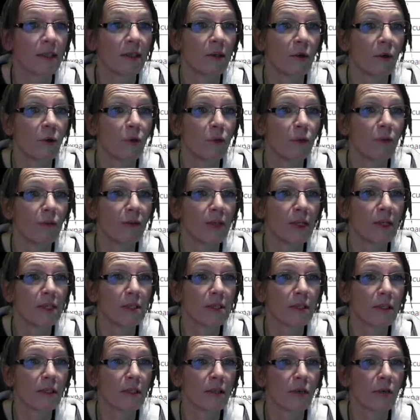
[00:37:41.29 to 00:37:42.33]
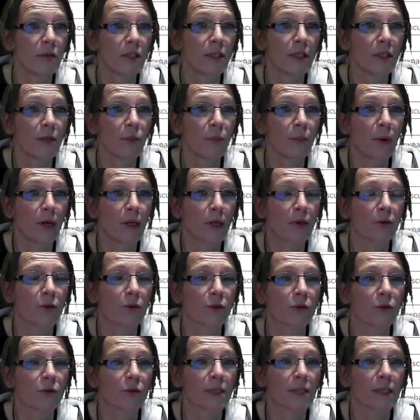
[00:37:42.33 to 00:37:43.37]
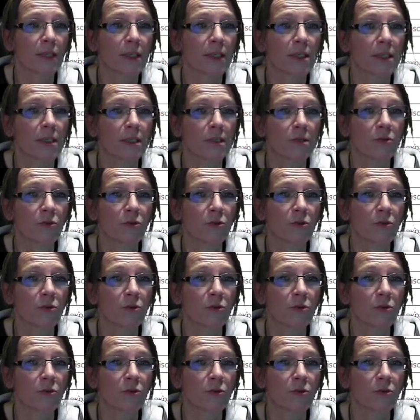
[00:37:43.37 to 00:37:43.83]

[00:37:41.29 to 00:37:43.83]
all of these continued by, contradicts,